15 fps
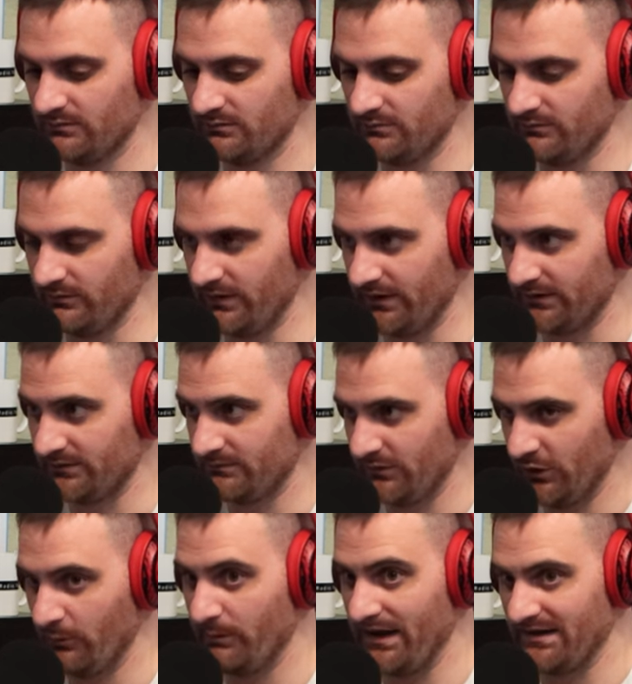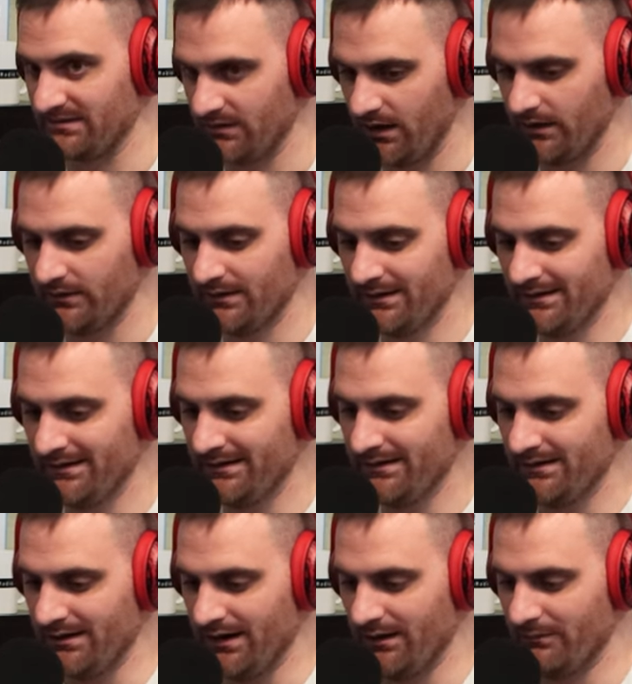like you know baseline. Right.
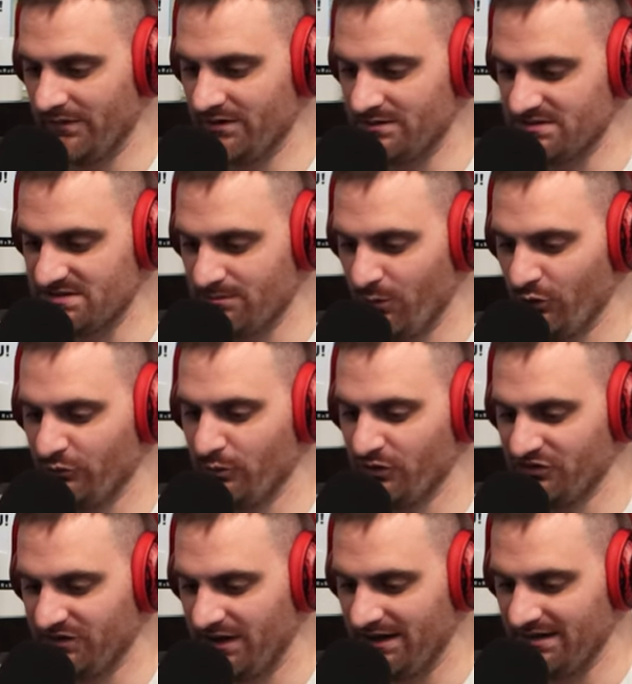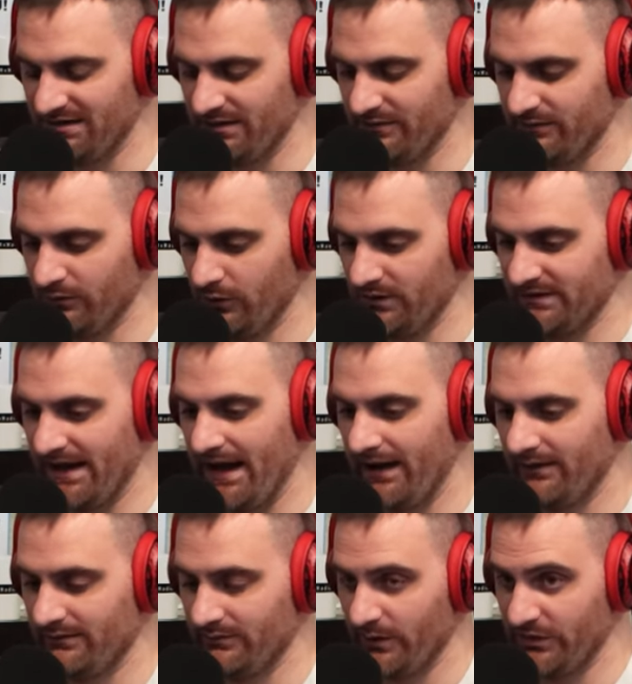Um, there's multiple studies that have looked
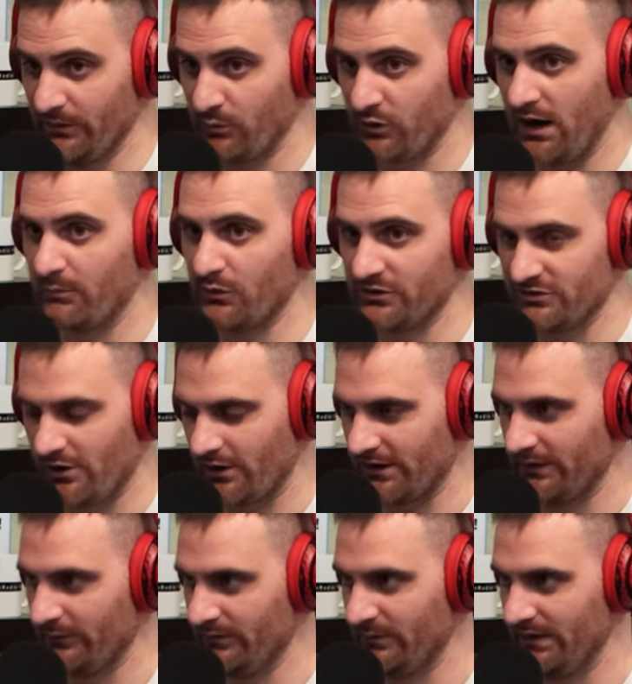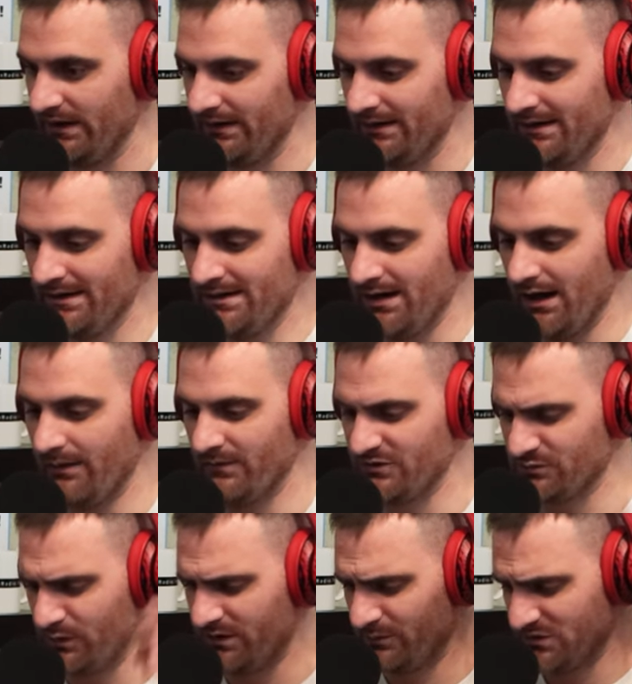at what the proper target would be. Um, there's
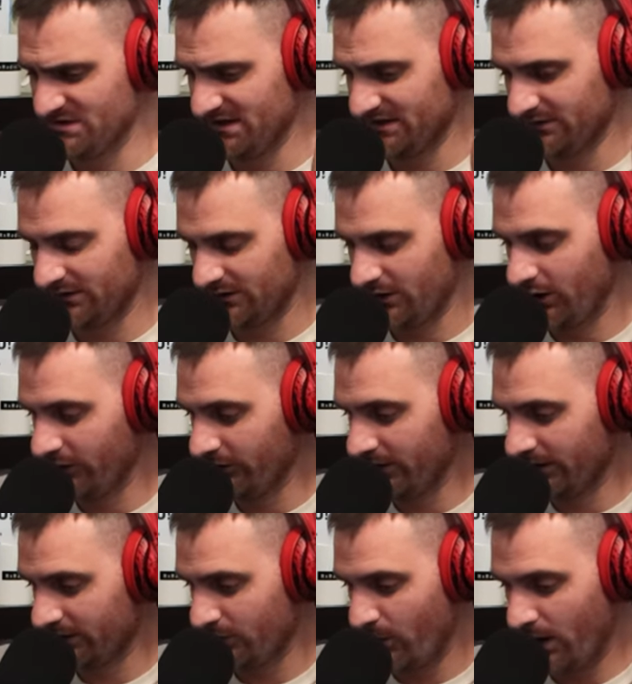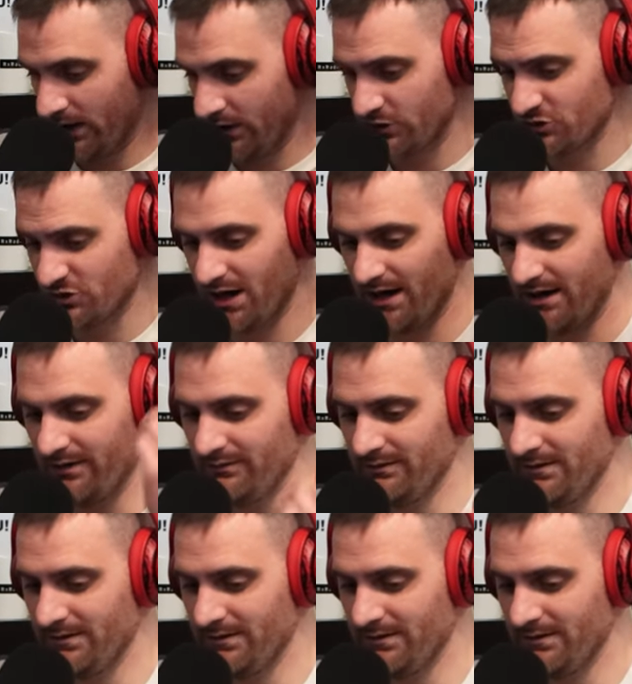one in particular called the CHOIR trial